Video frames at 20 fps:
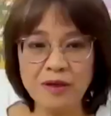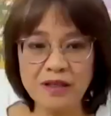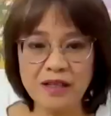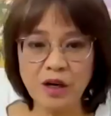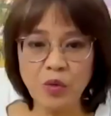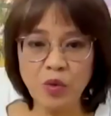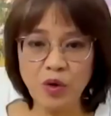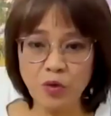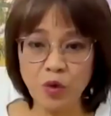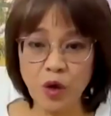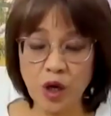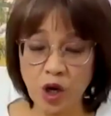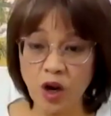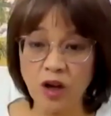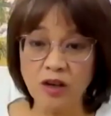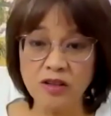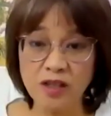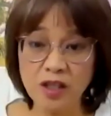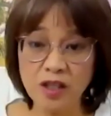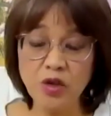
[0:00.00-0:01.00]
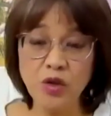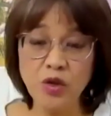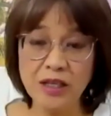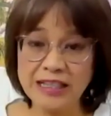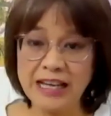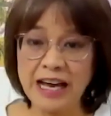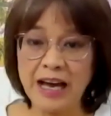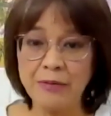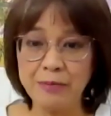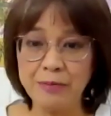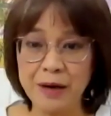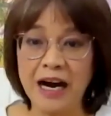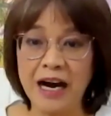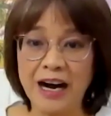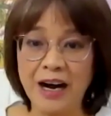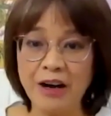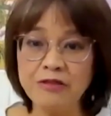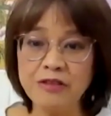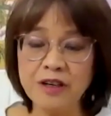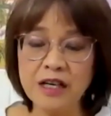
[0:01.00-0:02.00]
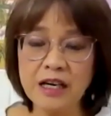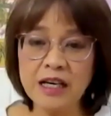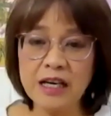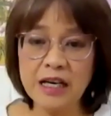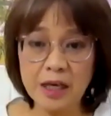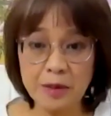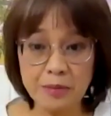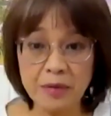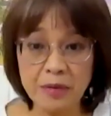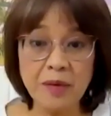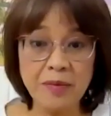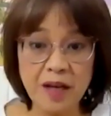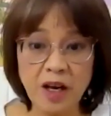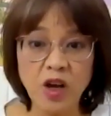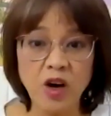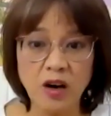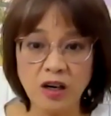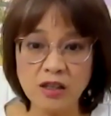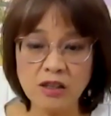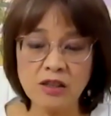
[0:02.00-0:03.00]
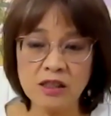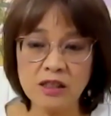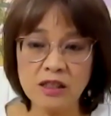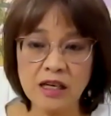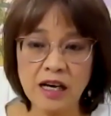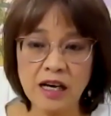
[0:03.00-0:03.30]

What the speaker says: but then if we continue in that path, it may be lost.